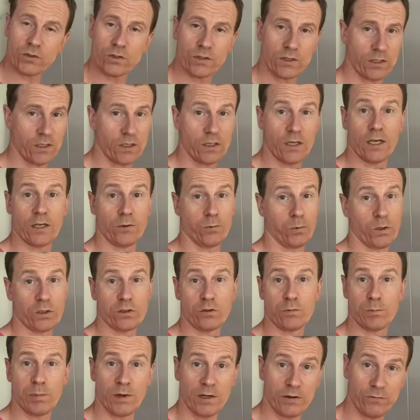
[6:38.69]
It will
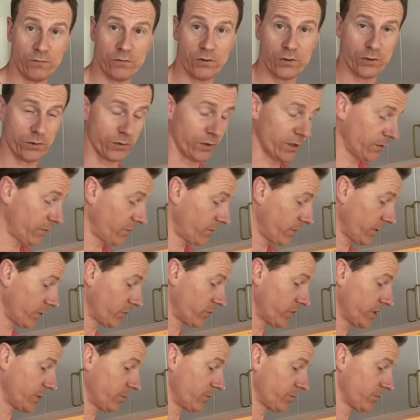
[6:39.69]
split for you. If the
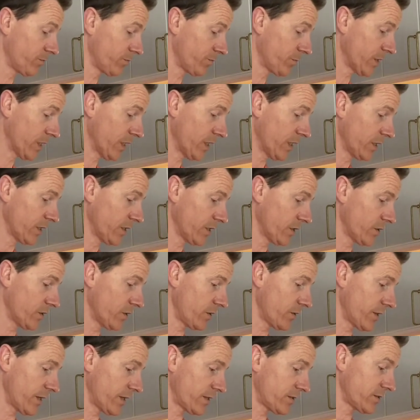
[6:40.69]
cream,
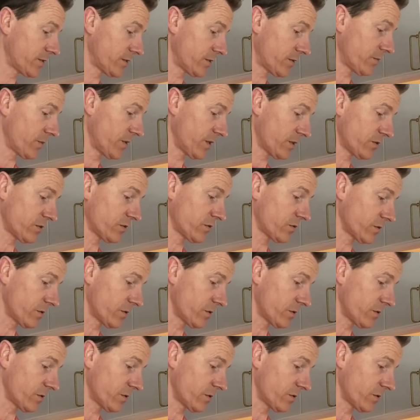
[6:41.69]
there's this